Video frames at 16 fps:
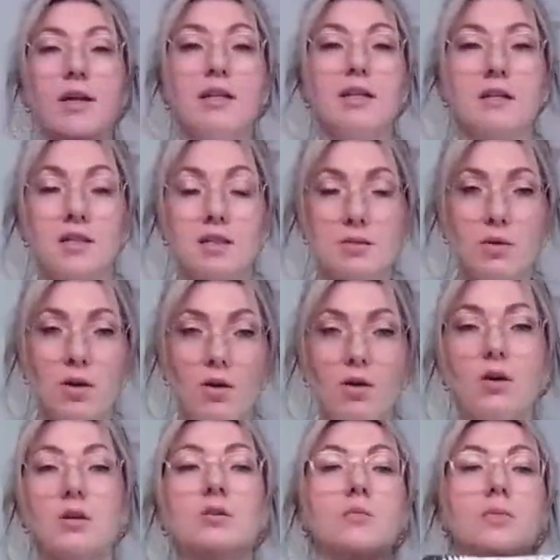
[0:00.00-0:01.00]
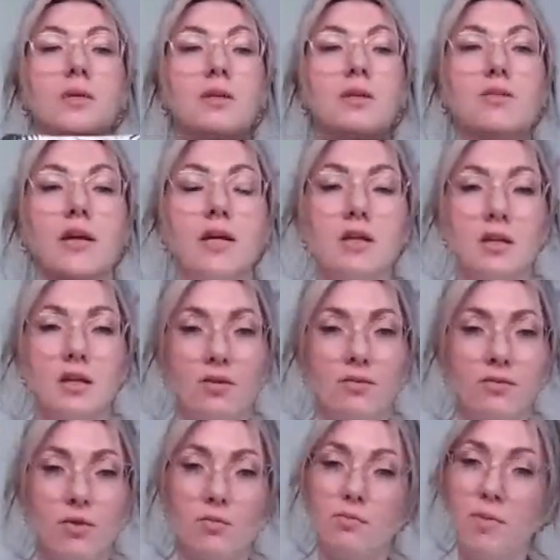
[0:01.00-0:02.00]
And this will also be great
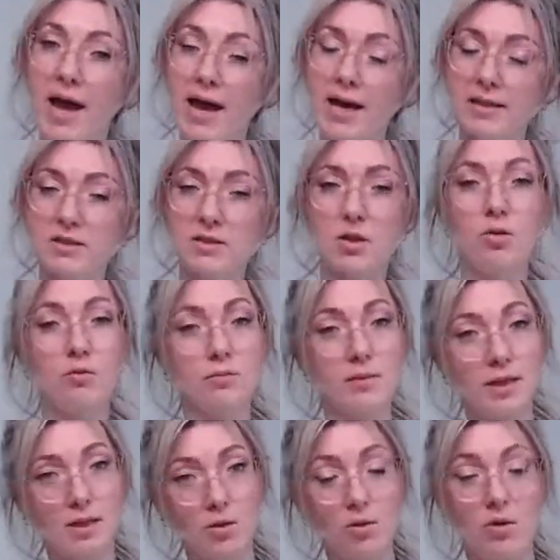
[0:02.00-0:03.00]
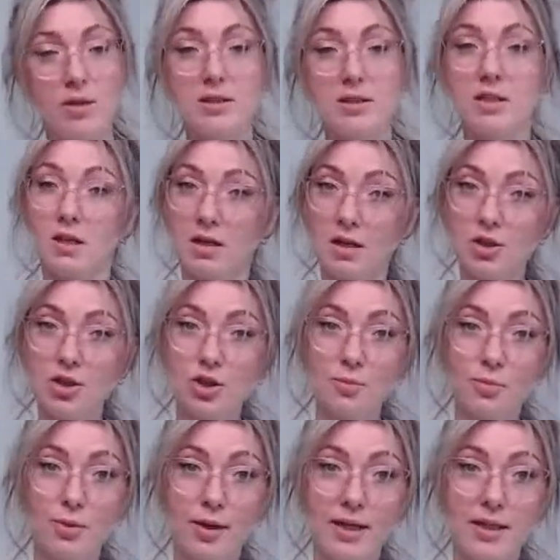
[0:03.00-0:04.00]
for bags, home decor. It's a larger
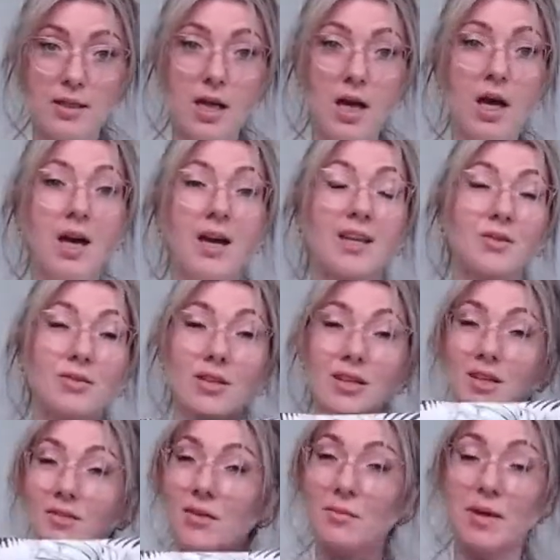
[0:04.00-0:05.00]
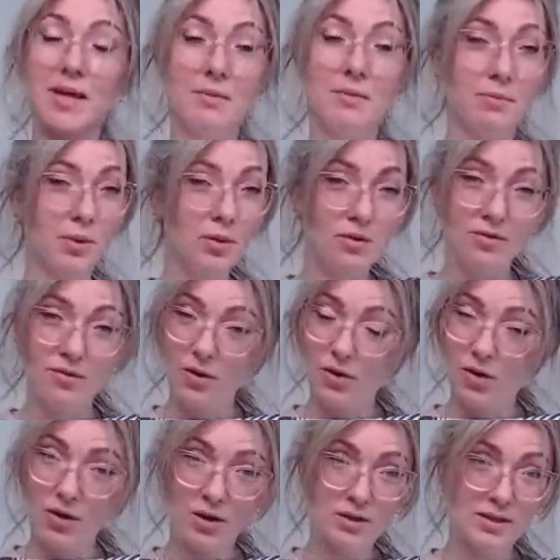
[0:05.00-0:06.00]
print. You could even make beautiful
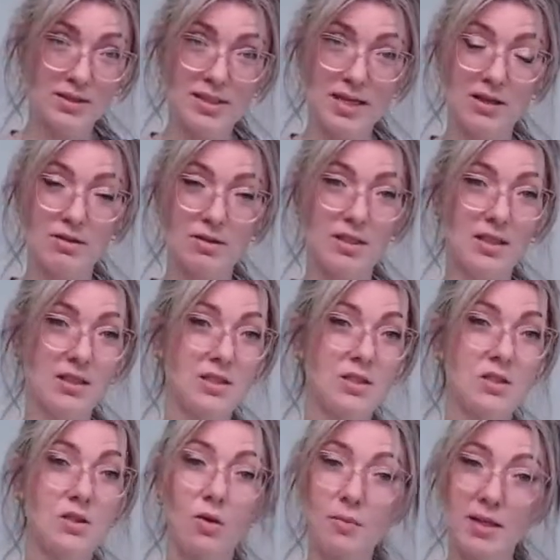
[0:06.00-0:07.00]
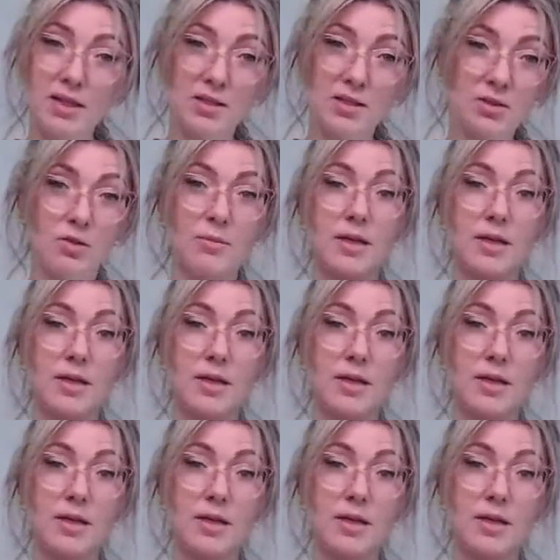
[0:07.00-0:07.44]
curtains out of this. So many, so